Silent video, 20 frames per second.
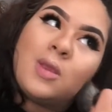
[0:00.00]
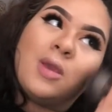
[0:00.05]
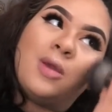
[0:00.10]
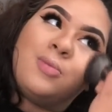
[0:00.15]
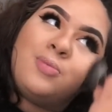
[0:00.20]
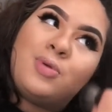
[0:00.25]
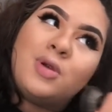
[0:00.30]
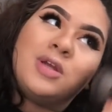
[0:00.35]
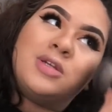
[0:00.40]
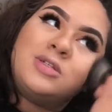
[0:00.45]

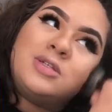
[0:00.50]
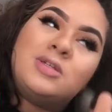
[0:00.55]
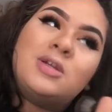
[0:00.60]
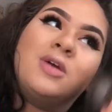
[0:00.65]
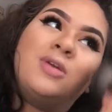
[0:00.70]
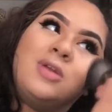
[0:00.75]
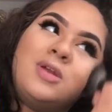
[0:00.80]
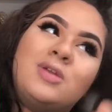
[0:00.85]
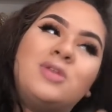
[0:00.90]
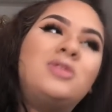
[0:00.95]
and press it
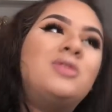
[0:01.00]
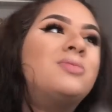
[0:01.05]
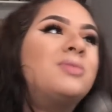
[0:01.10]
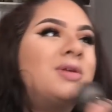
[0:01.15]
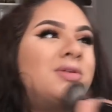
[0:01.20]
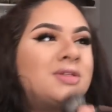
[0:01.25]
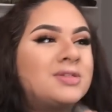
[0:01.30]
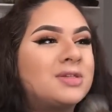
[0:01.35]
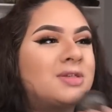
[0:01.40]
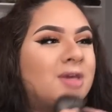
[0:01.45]
down into
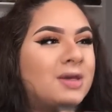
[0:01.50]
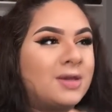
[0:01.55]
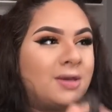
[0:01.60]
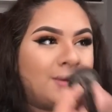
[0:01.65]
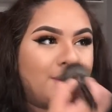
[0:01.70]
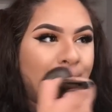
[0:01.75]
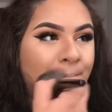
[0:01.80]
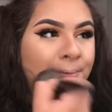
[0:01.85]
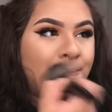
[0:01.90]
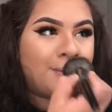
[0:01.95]
my
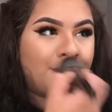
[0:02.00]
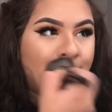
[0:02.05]
skin.